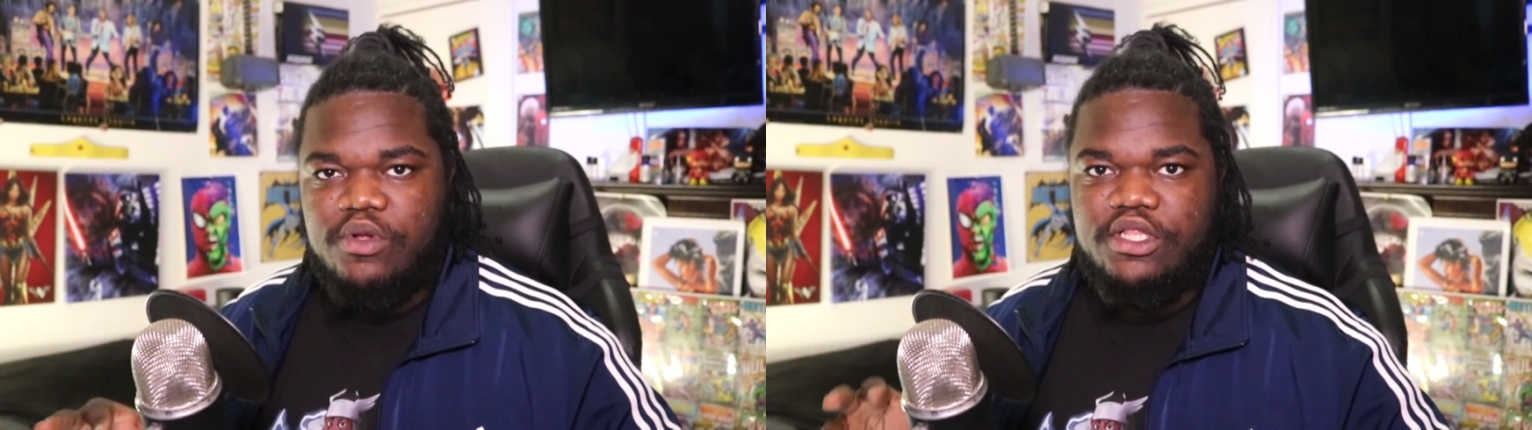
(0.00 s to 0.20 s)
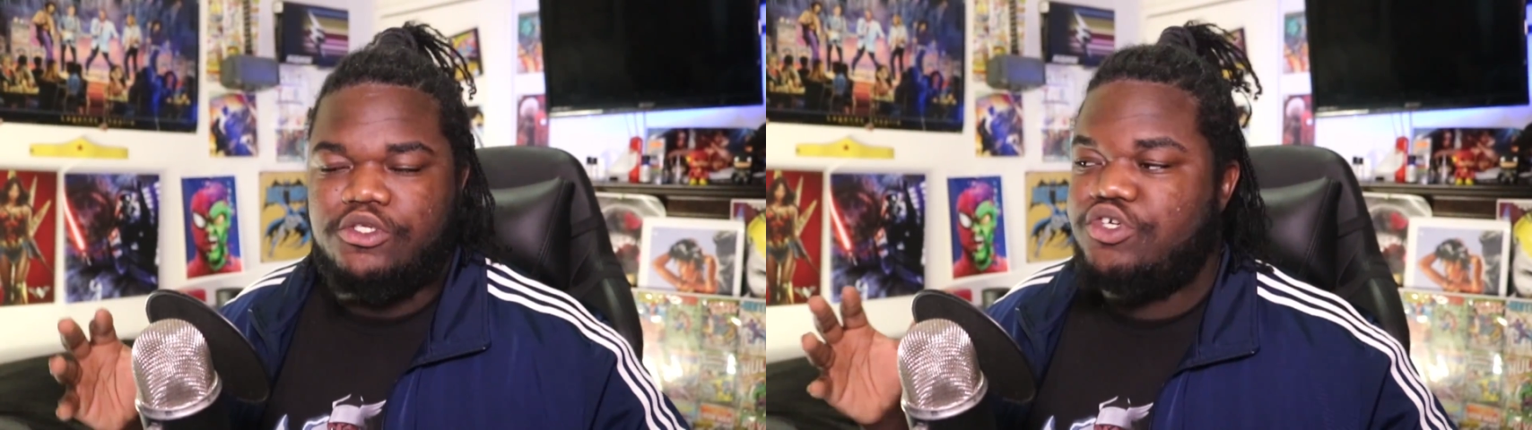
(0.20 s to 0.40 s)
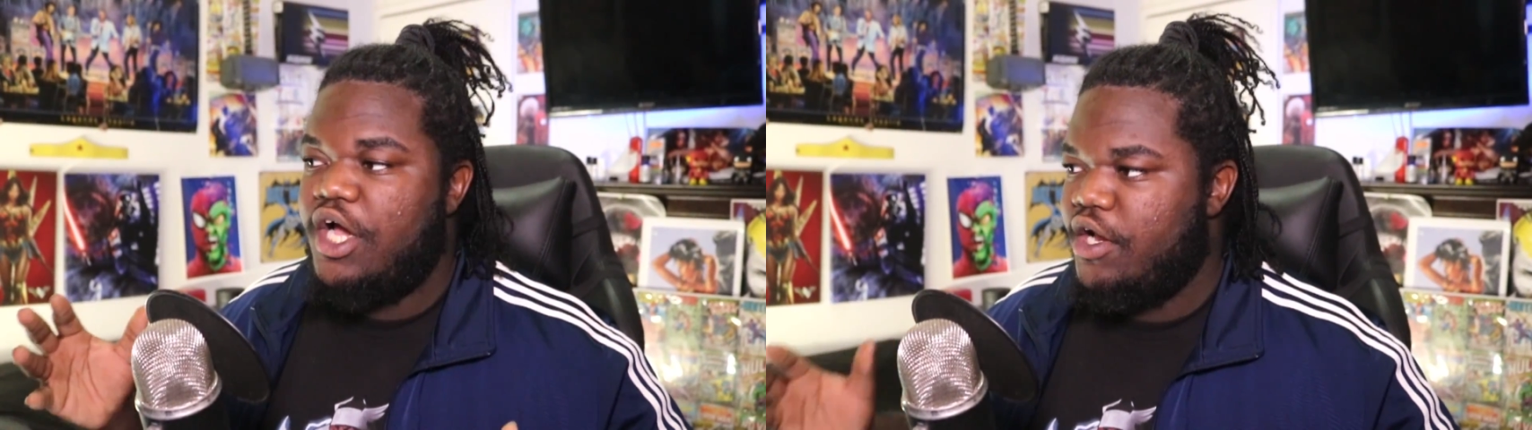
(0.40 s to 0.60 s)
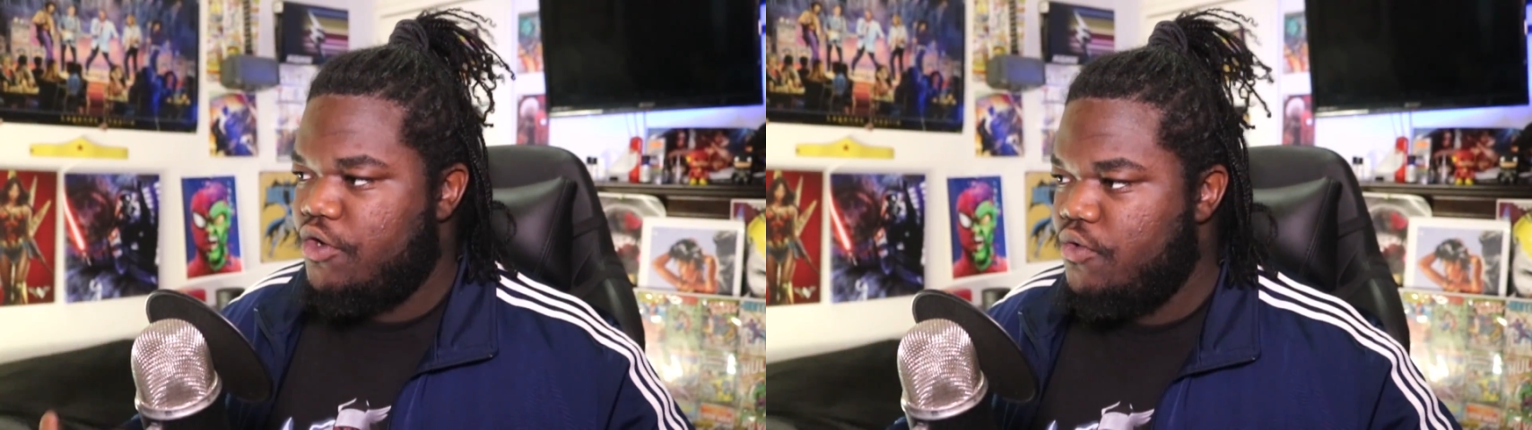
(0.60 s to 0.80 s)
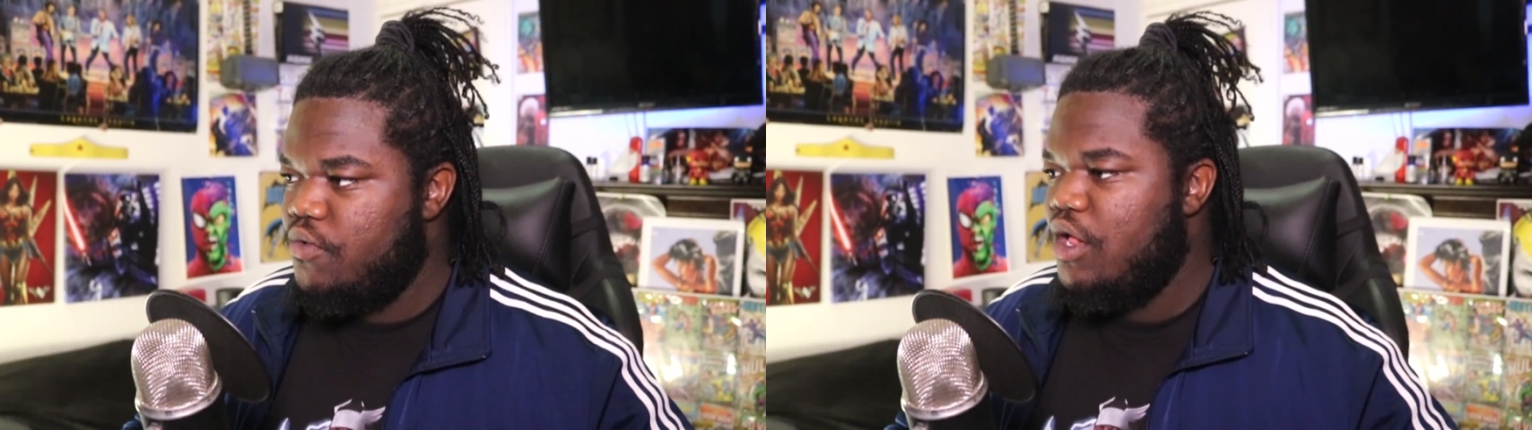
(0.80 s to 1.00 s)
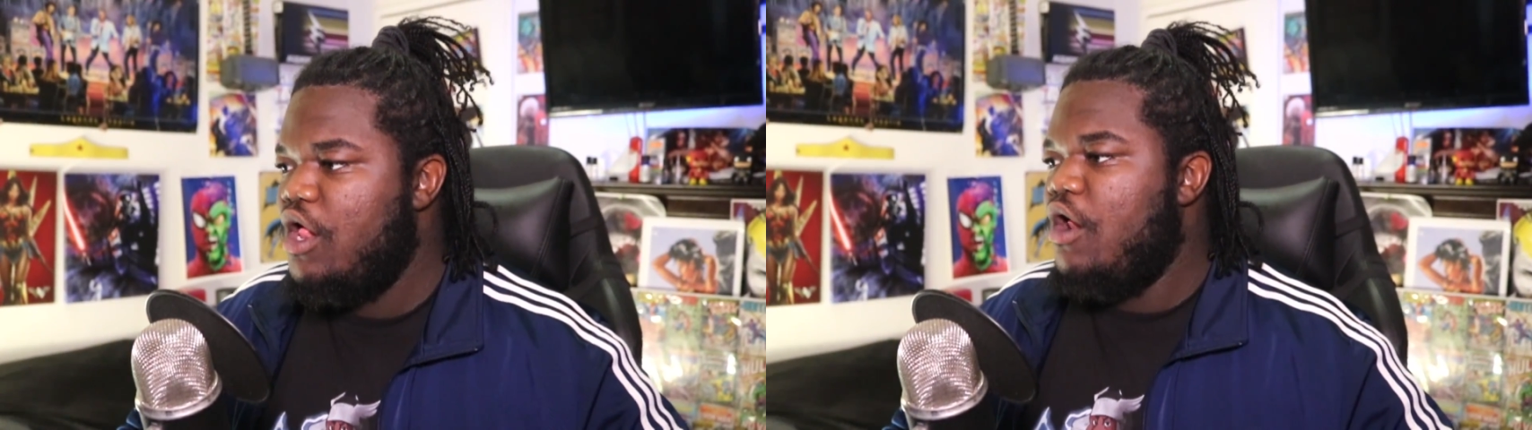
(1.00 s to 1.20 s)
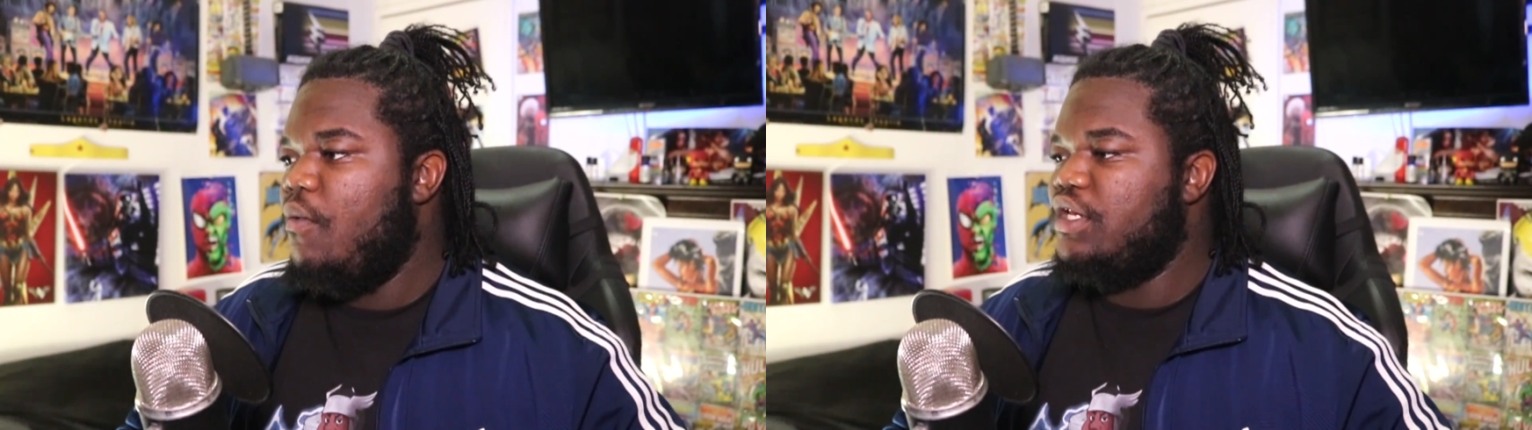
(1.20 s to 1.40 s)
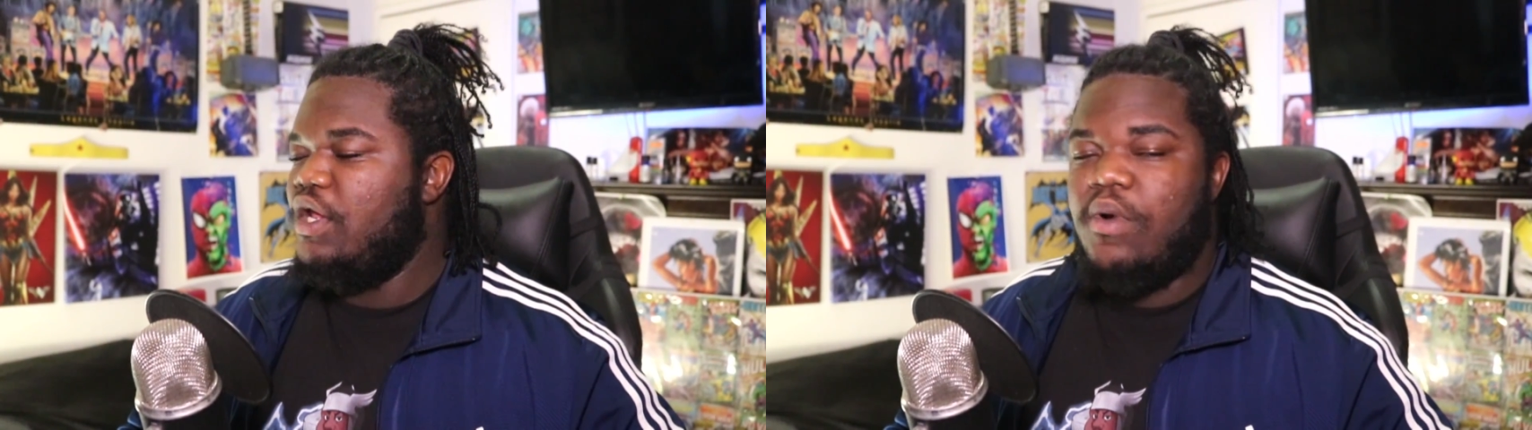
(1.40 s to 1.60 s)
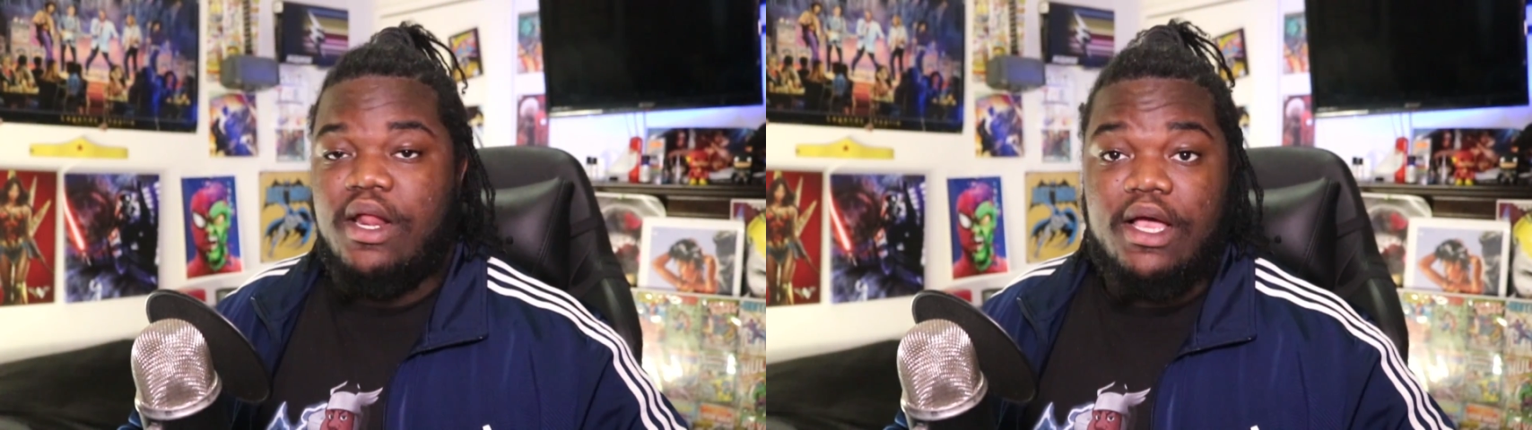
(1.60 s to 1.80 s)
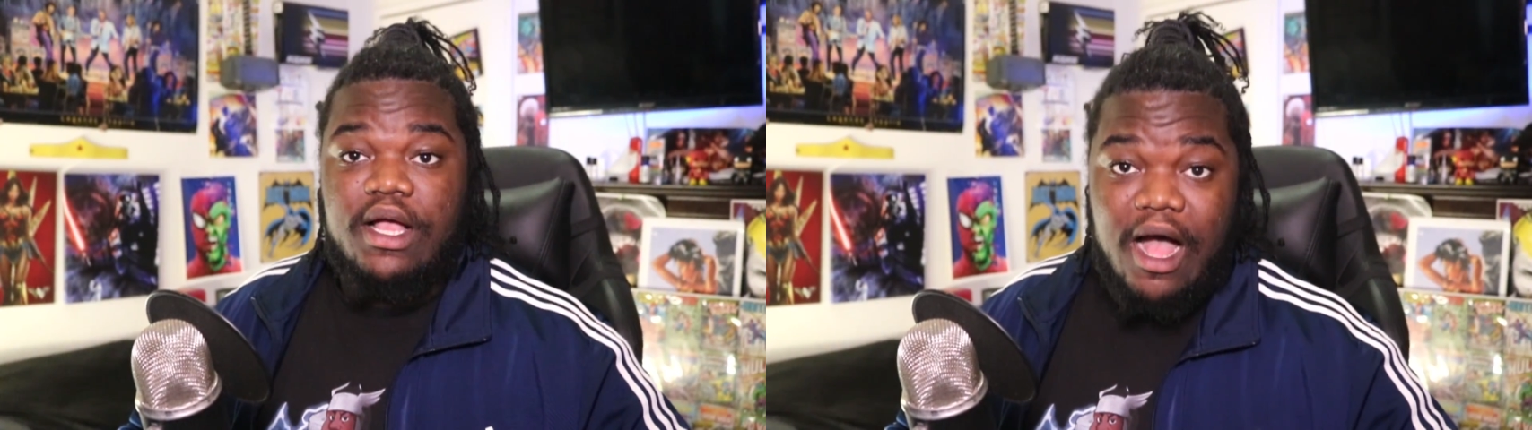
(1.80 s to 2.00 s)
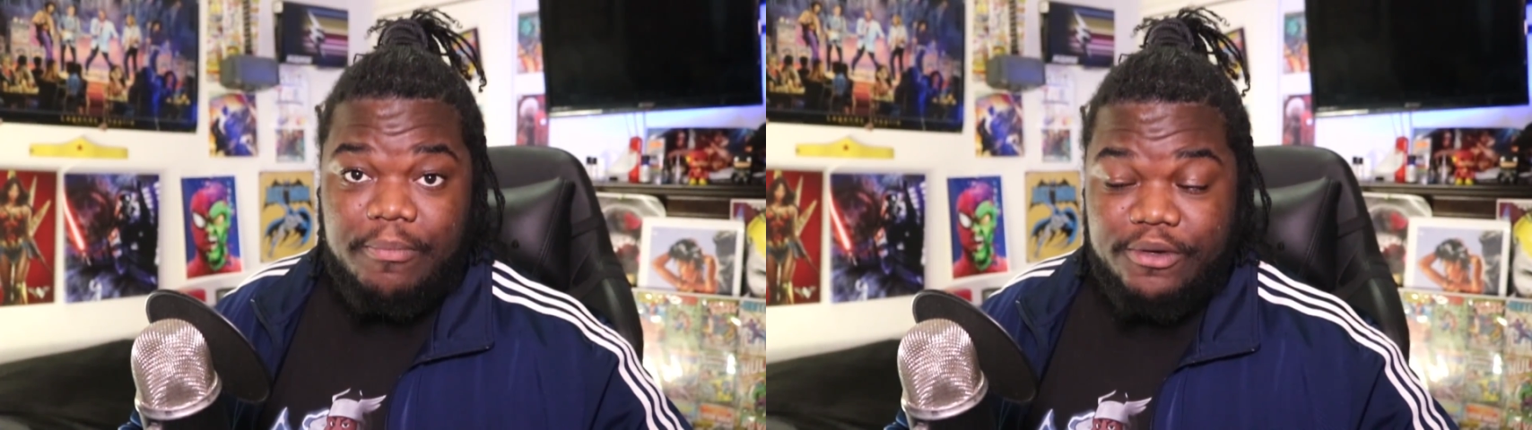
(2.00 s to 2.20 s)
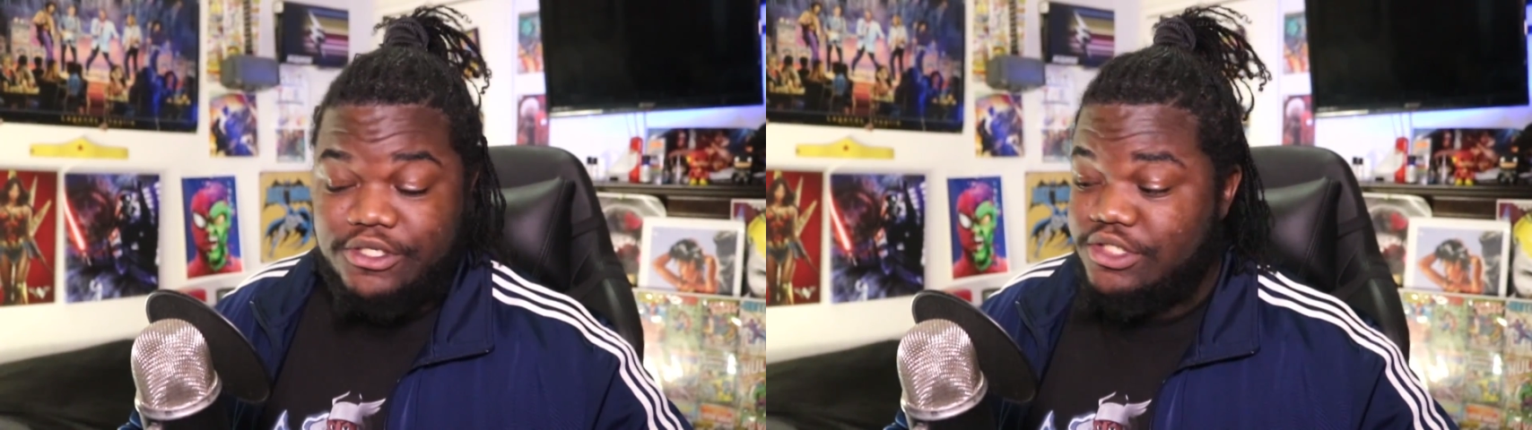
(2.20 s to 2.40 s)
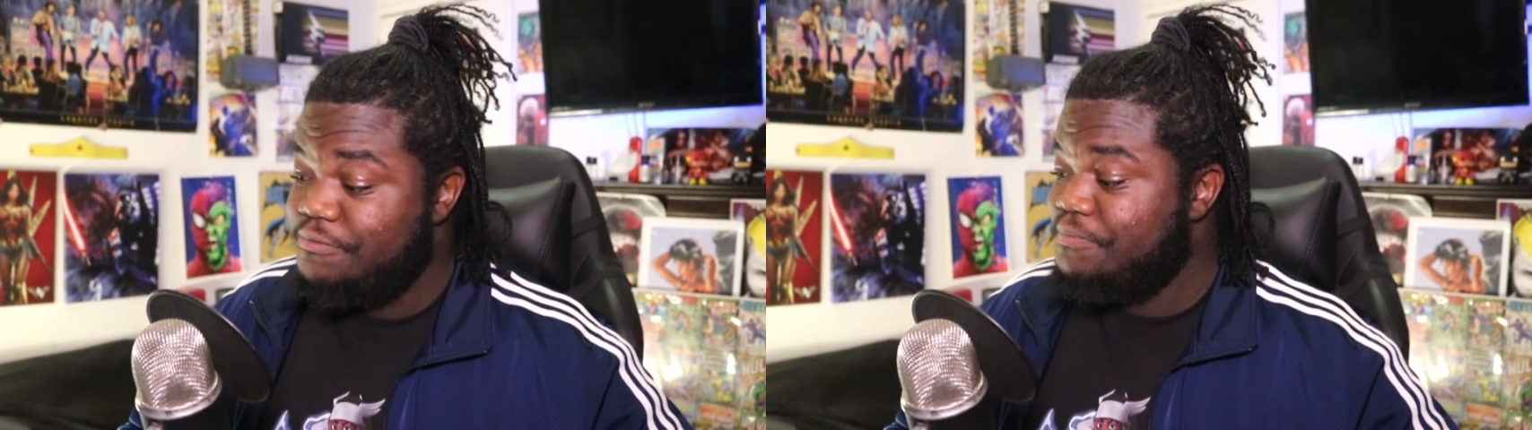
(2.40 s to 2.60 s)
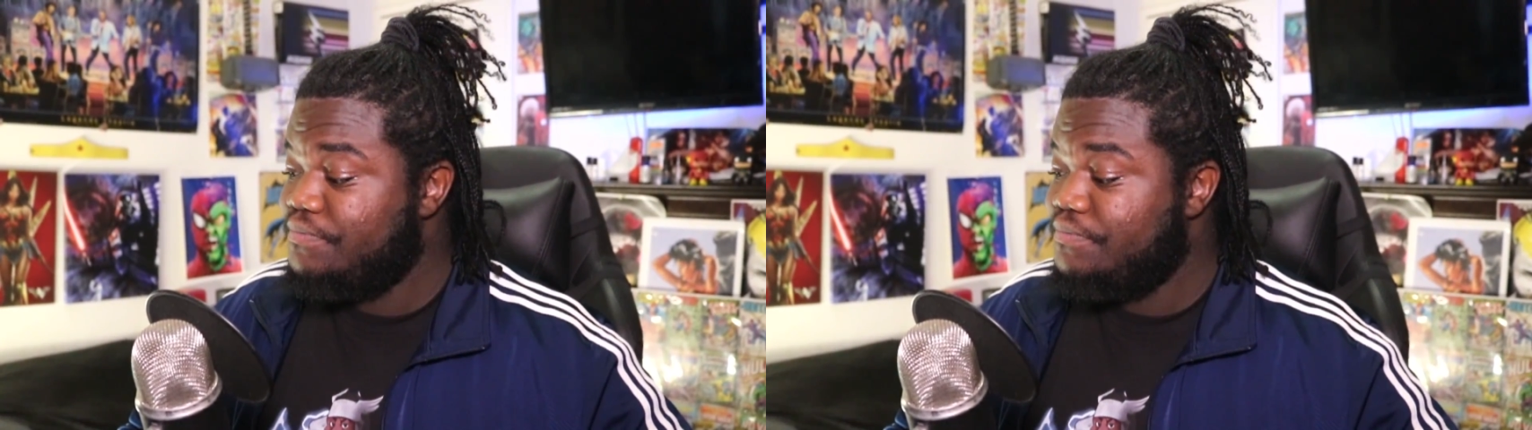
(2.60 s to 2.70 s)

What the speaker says: what they're trying to do, what they want to accomplish.